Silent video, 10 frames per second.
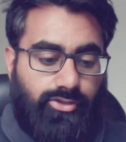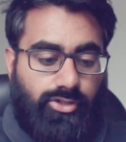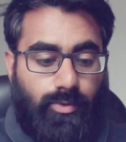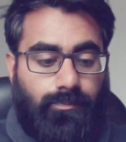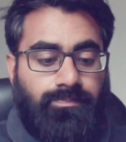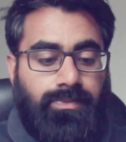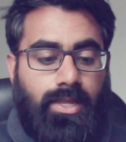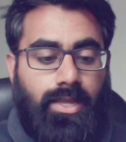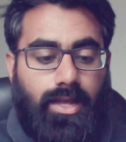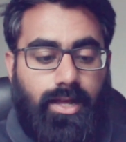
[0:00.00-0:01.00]
So
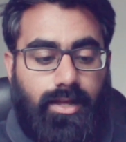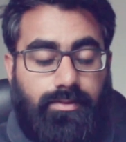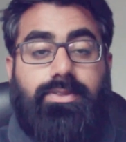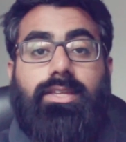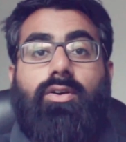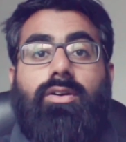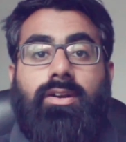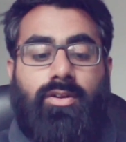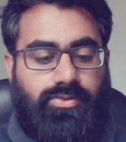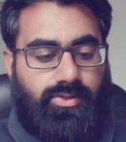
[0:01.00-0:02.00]
the on
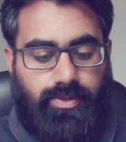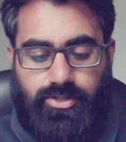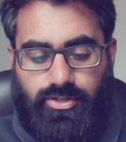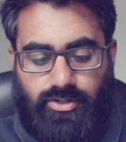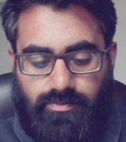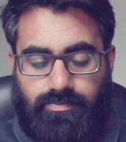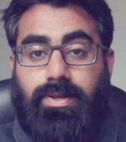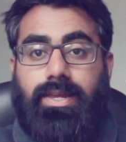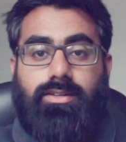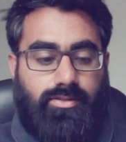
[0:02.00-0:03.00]
and off switch
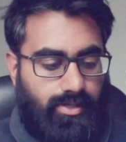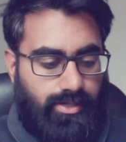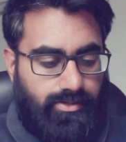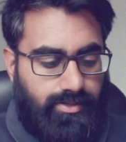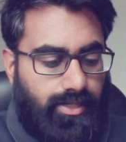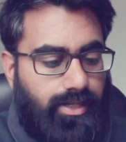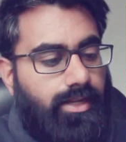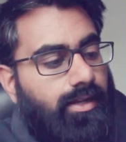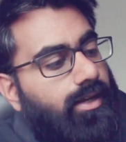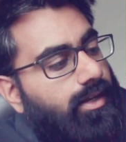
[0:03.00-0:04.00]
compared to the
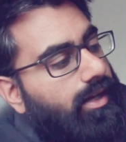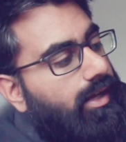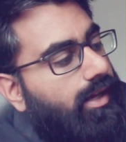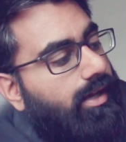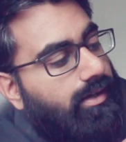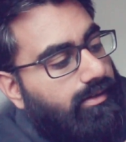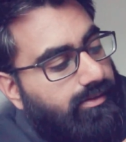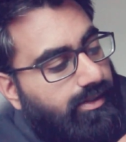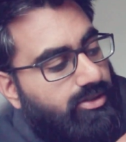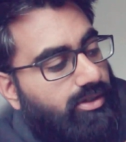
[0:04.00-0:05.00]
100D
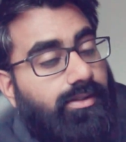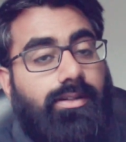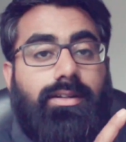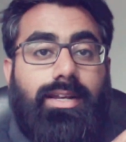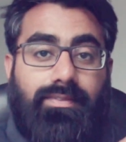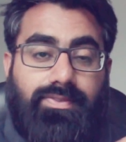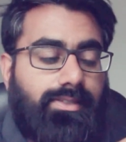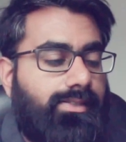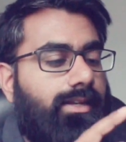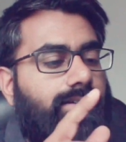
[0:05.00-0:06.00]
is actually on the left
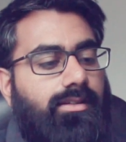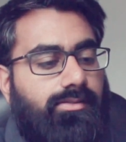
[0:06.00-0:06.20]
hand side,